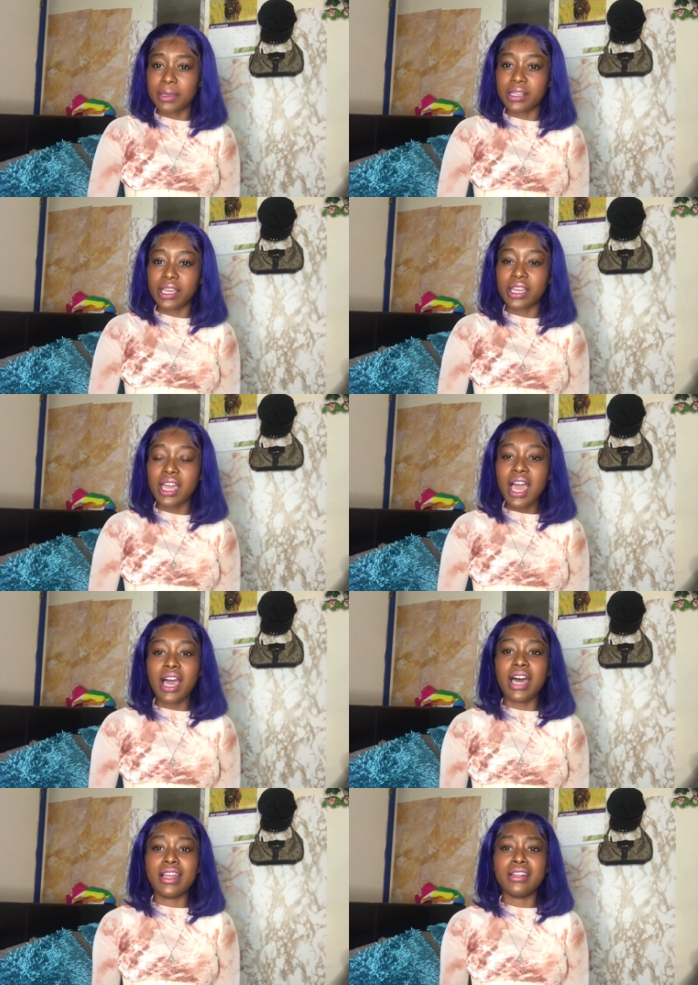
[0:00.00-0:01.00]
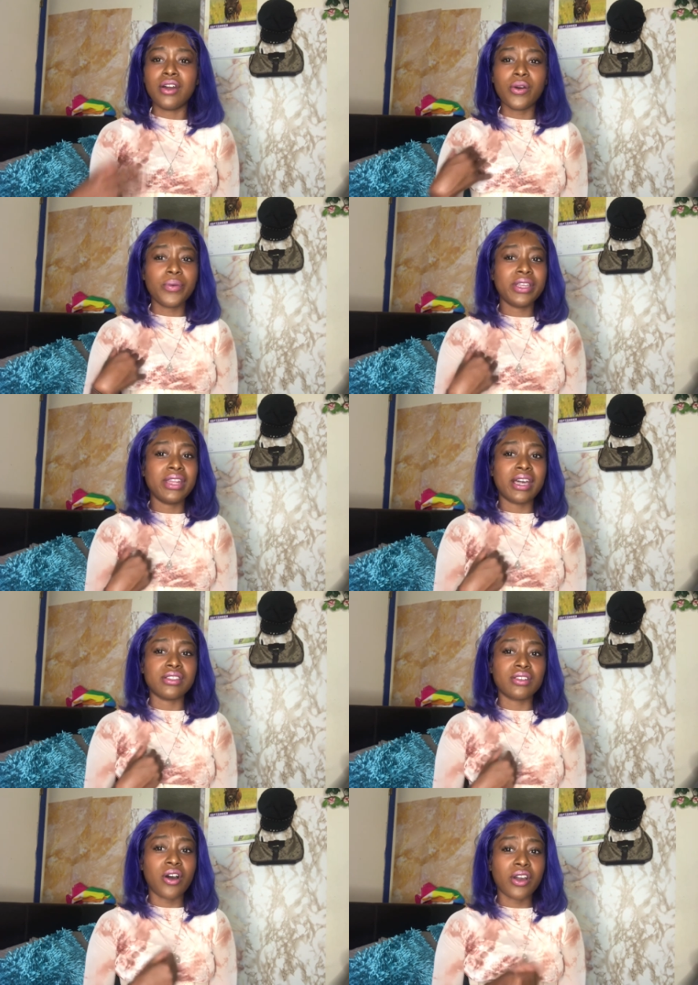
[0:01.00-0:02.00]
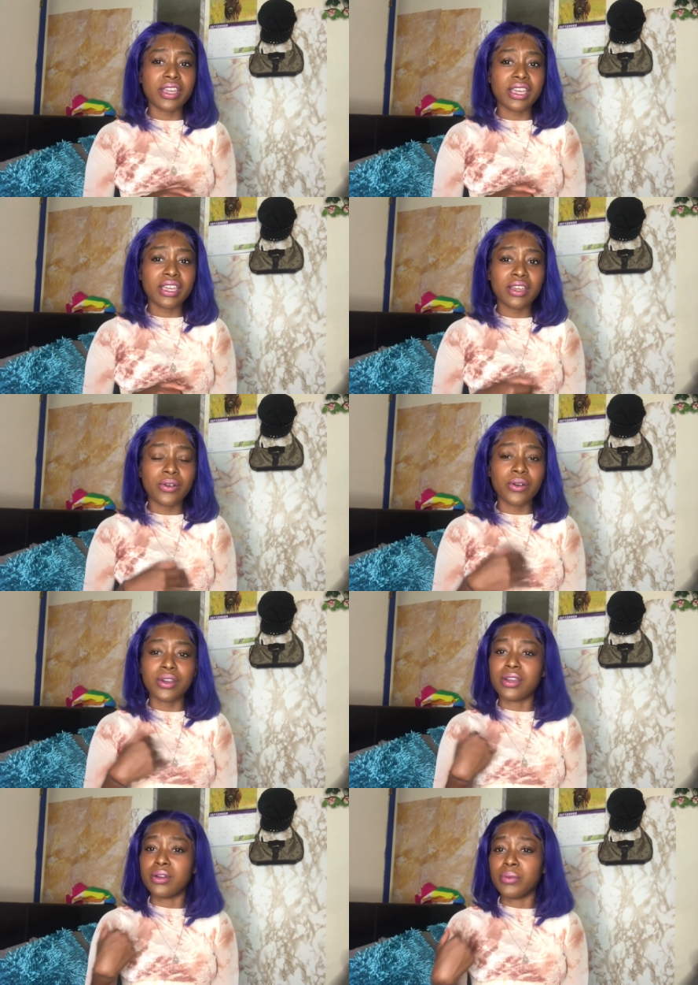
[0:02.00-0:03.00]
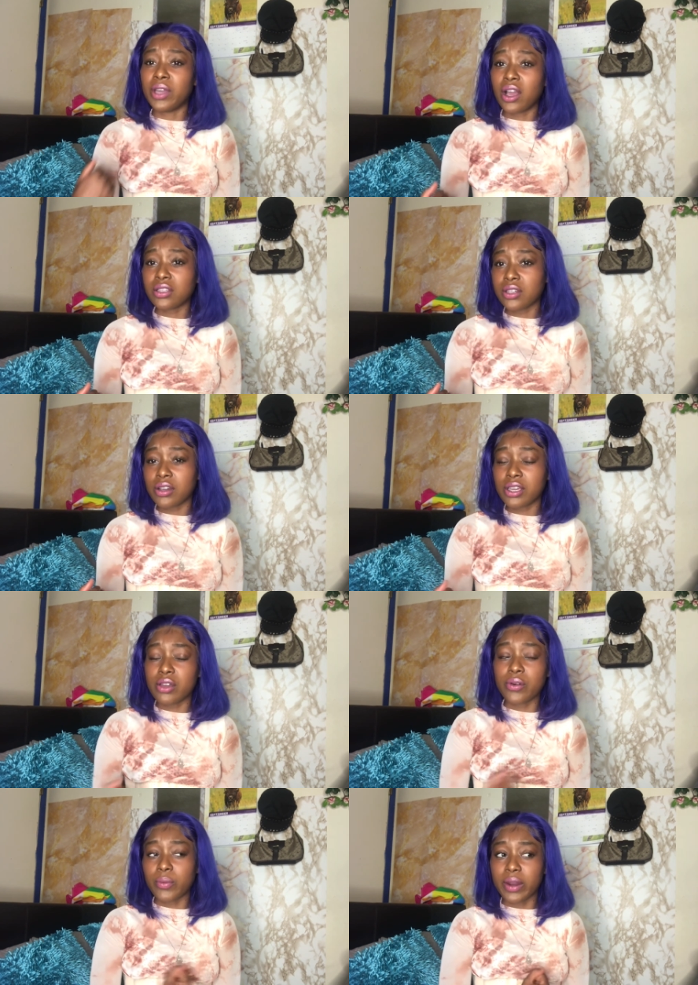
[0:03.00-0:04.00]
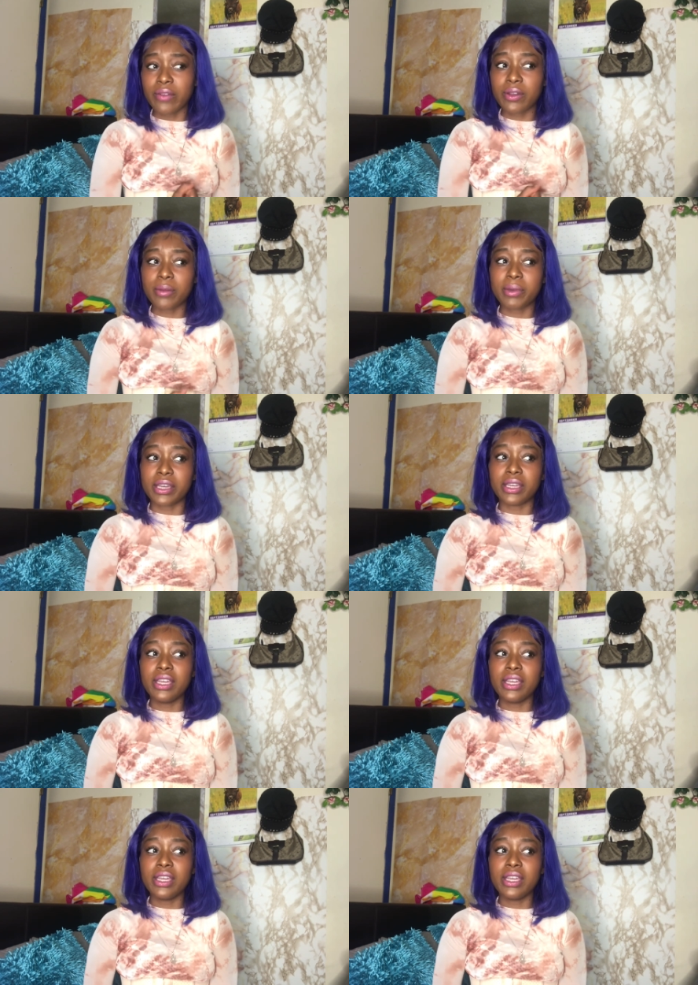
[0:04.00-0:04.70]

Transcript: And like, I know we not talking, or we are talking, or whatever, but